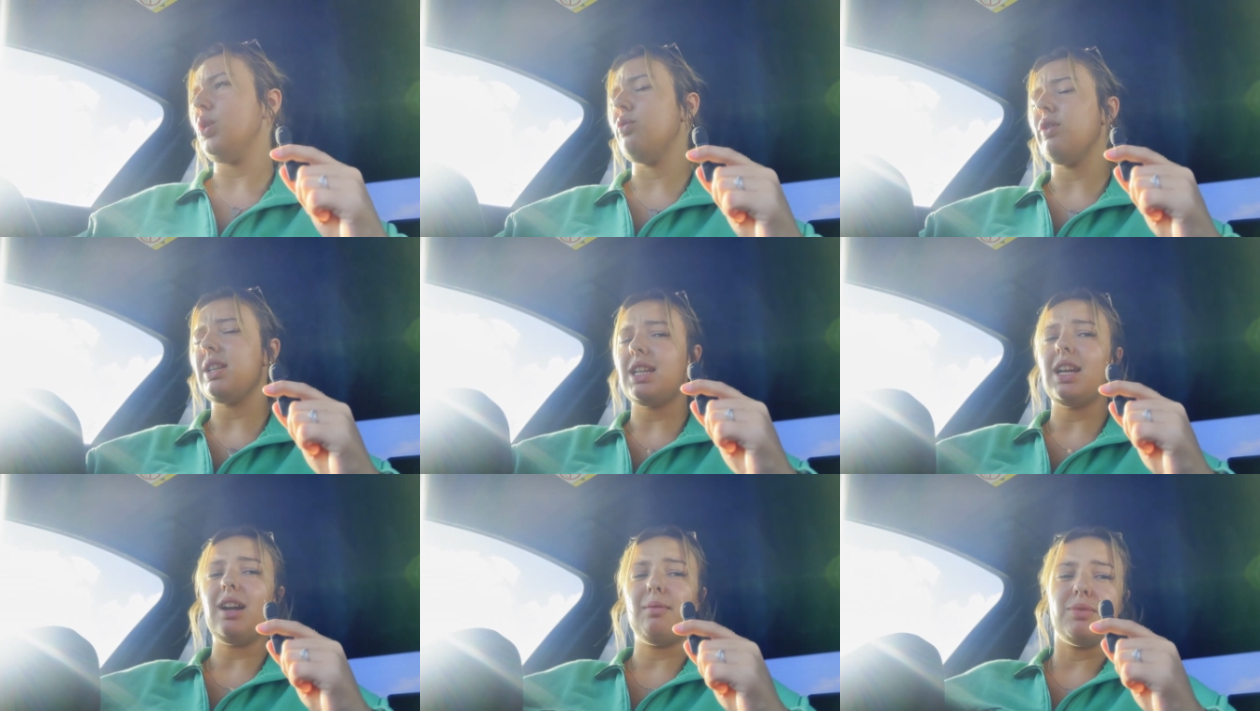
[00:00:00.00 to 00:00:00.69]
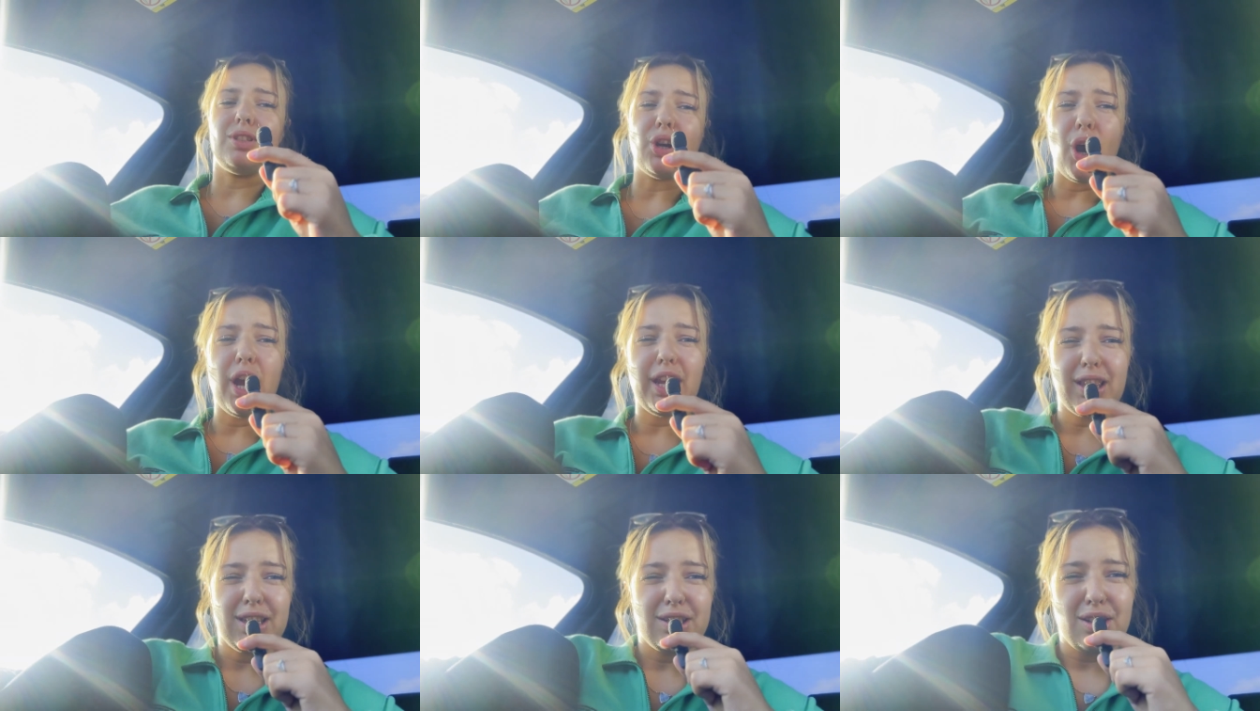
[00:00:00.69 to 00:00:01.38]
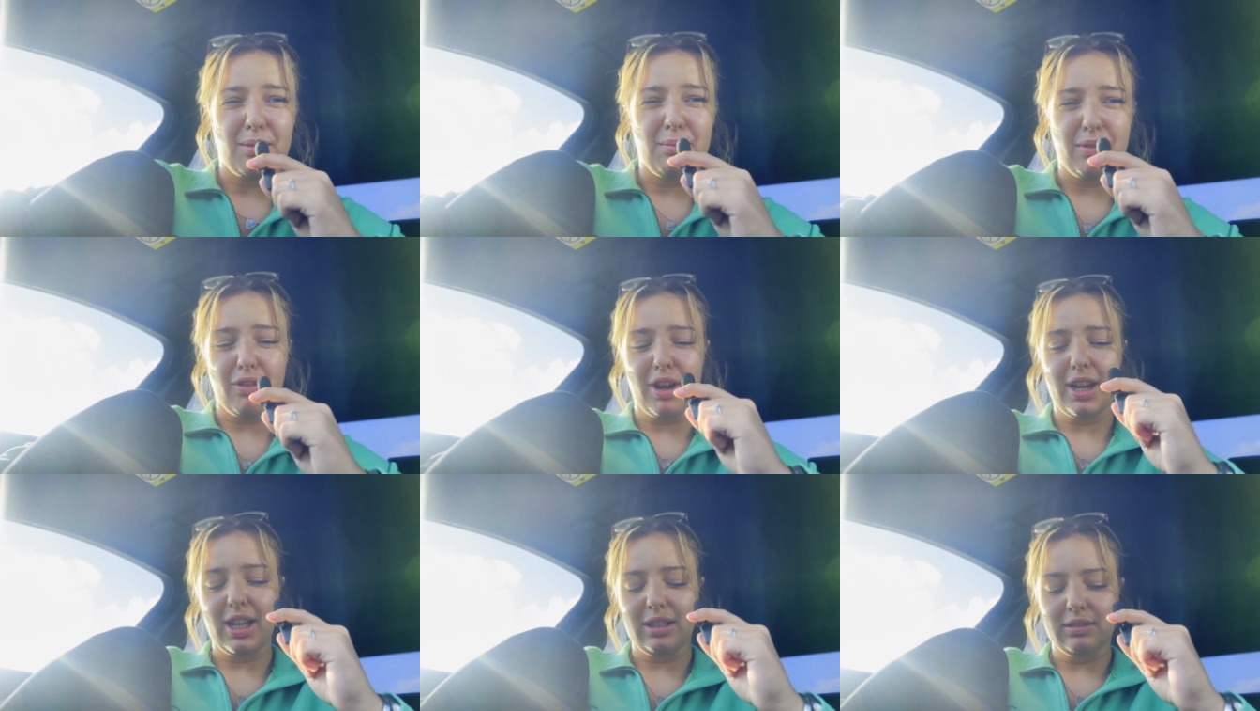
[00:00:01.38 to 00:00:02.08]
already. I'm dying in this jumper
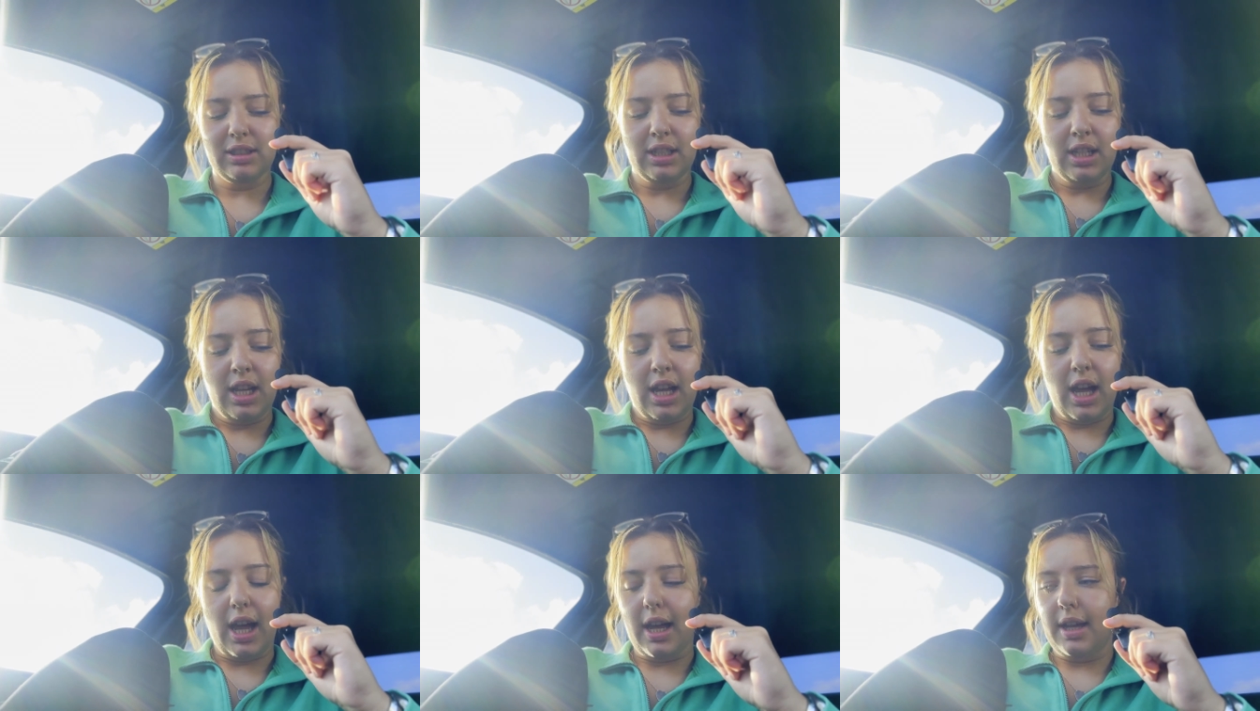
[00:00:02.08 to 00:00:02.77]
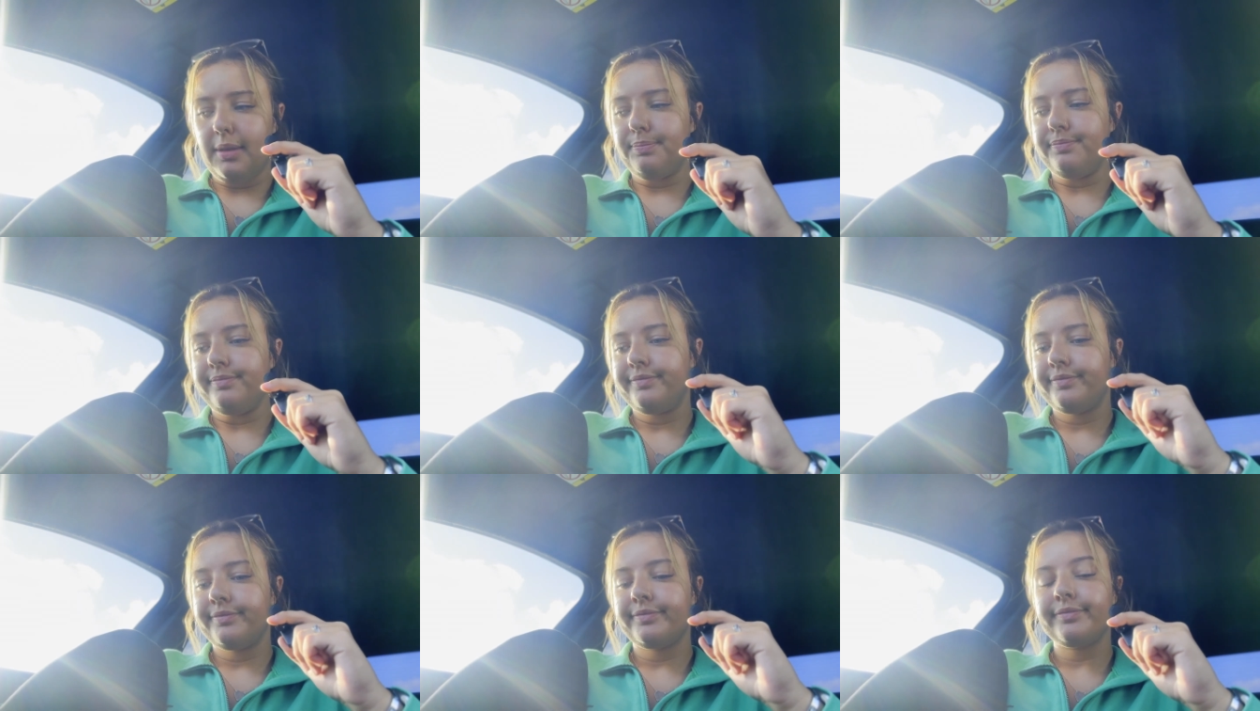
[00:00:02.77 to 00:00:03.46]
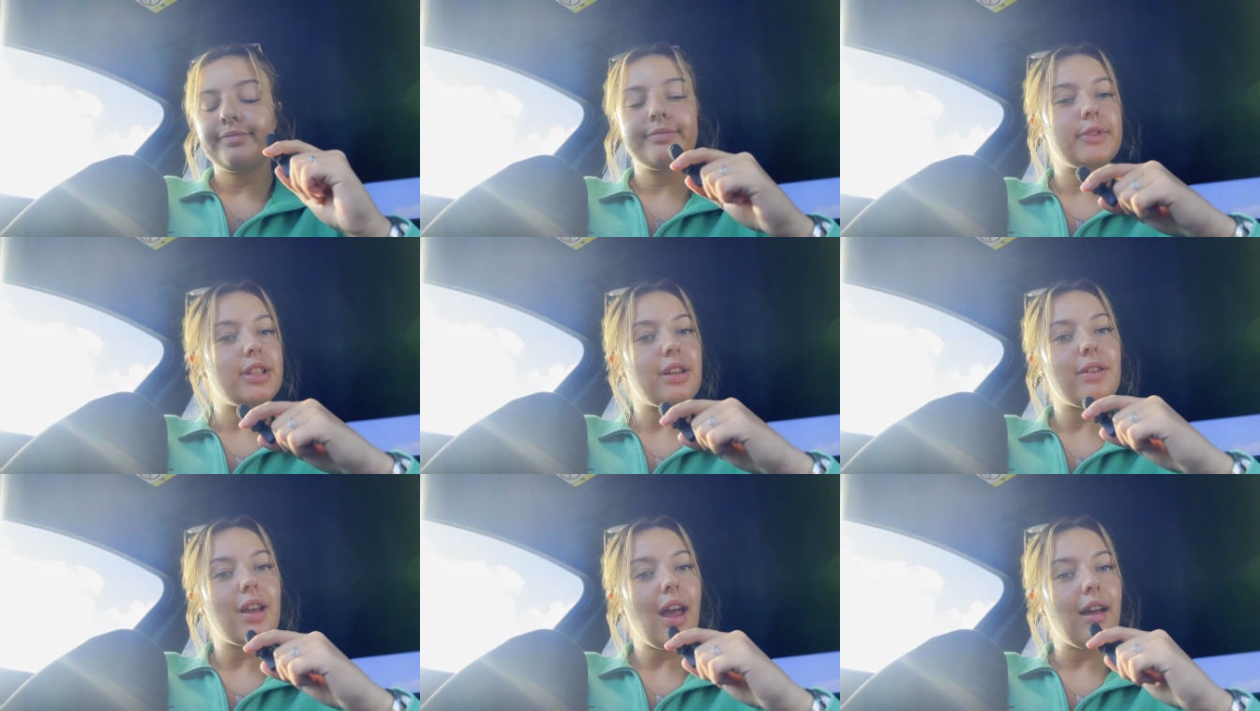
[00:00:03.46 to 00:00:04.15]
right now. Um,
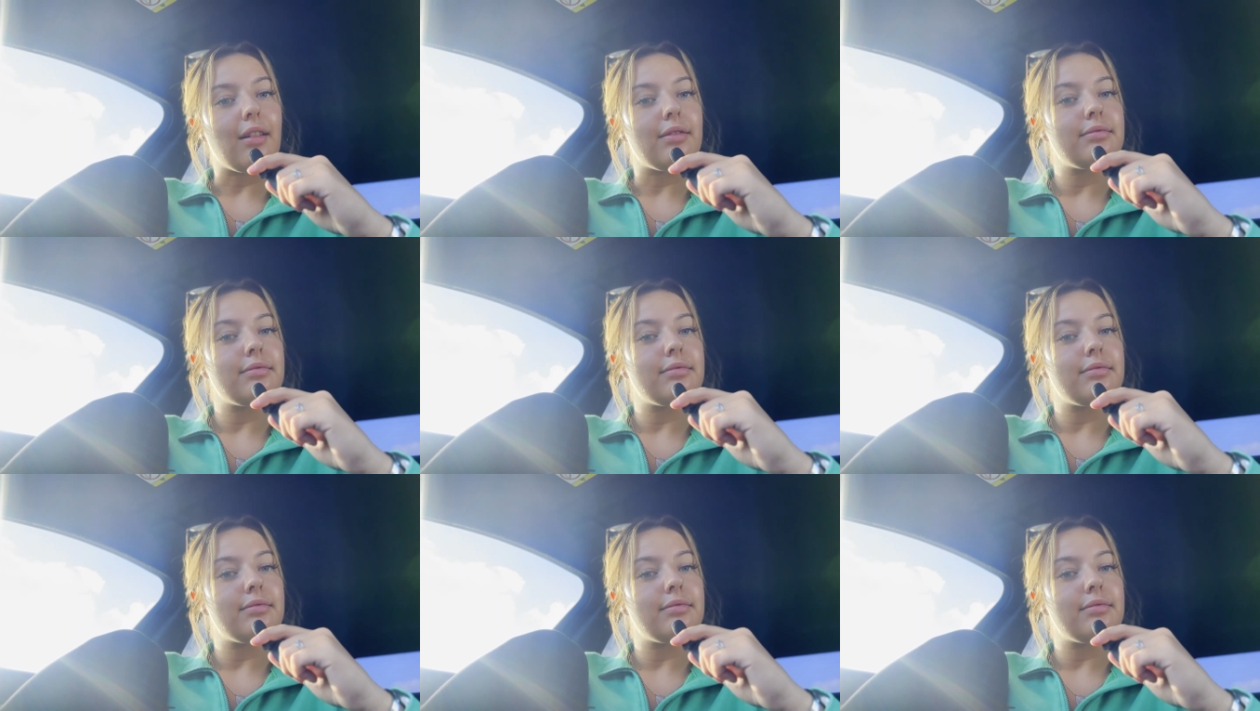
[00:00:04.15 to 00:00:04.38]
so yeah